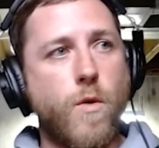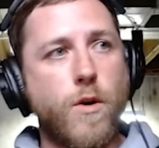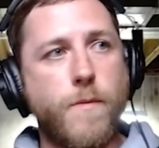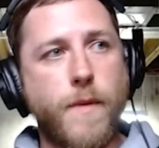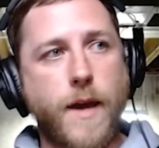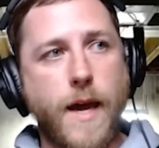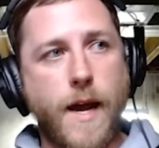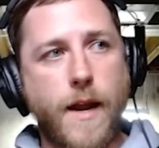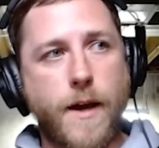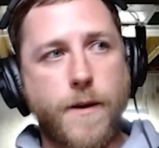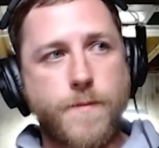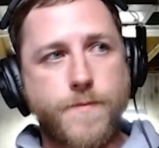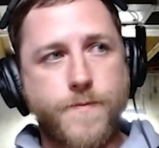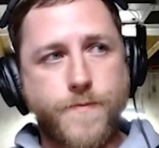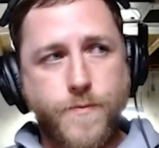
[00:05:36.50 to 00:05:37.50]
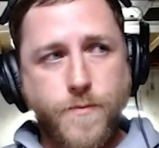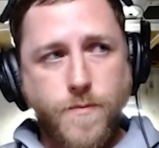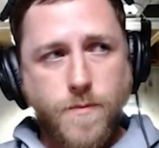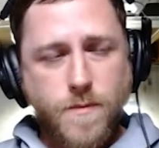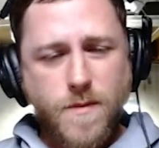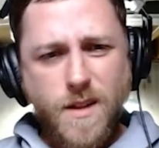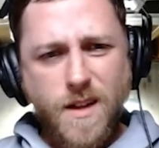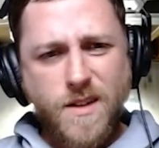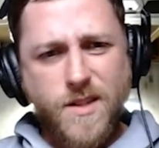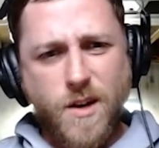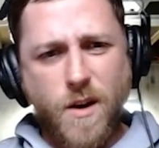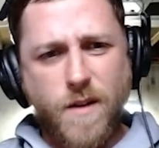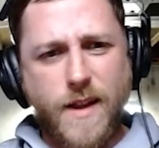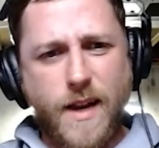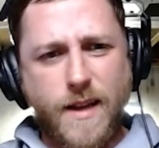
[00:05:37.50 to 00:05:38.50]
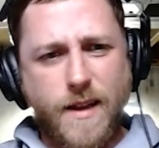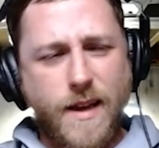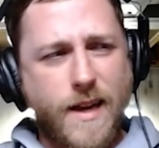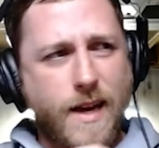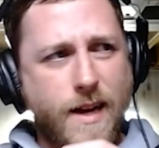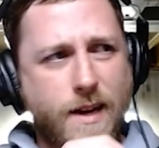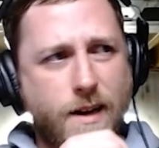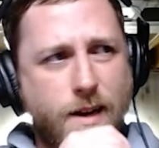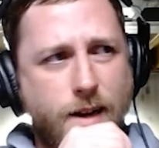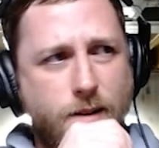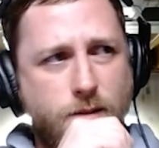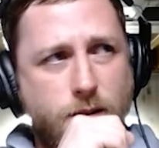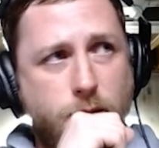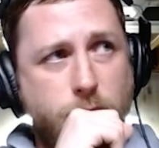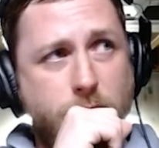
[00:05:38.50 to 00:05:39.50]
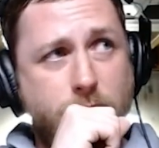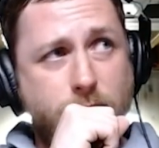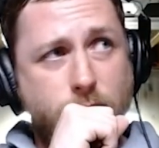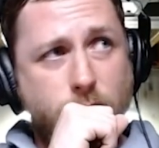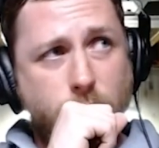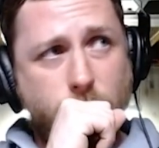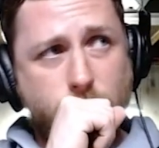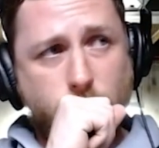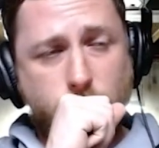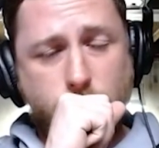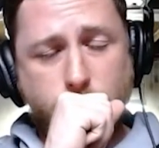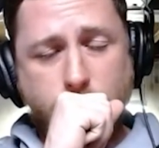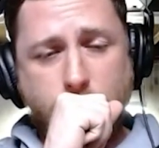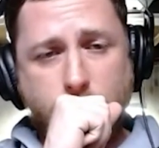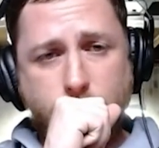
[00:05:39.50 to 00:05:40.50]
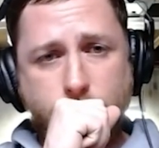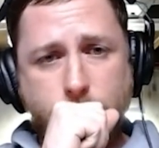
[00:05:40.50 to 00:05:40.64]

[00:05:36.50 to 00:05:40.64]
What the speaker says: mechanic. Sorry that it got cut out a little bit towards the bottom,